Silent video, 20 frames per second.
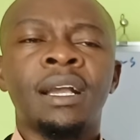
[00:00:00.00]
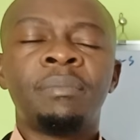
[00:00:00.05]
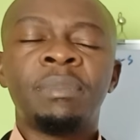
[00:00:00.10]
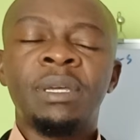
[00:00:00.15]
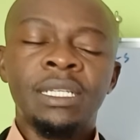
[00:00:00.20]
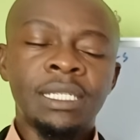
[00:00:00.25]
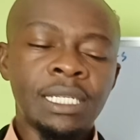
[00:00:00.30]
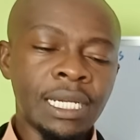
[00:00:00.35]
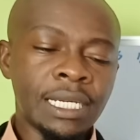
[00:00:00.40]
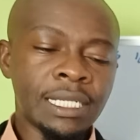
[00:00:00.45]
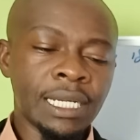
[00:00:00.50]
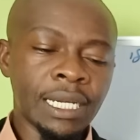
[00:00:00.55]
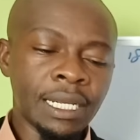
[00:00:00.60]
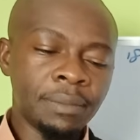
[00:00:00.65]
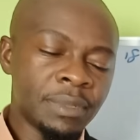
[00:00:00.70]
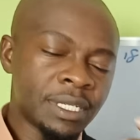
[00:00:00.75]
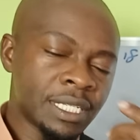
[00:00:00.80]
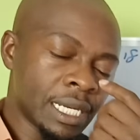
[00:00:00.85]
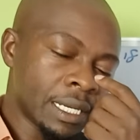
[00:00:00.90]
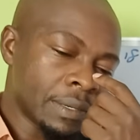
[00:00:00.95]
I mean, seriously, let
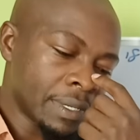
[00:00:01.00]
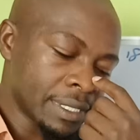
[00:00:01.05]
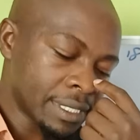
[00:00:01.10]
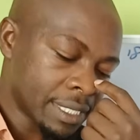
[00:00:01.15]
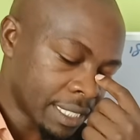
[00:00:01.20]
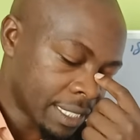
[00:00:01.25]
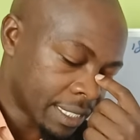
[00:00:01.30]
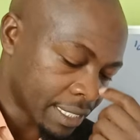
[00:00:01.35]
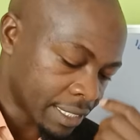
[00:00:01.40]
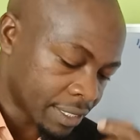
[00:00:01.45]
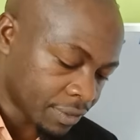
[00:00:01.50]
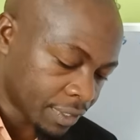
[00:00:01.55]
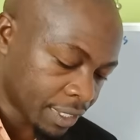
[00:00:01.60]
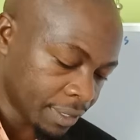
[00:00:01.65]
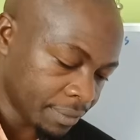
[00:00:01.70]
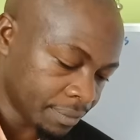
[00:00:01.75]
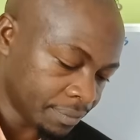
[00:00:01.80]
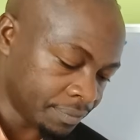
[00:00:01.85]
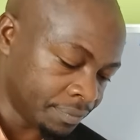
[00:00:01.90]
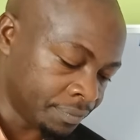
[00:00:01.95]
me tell you one secret, okay?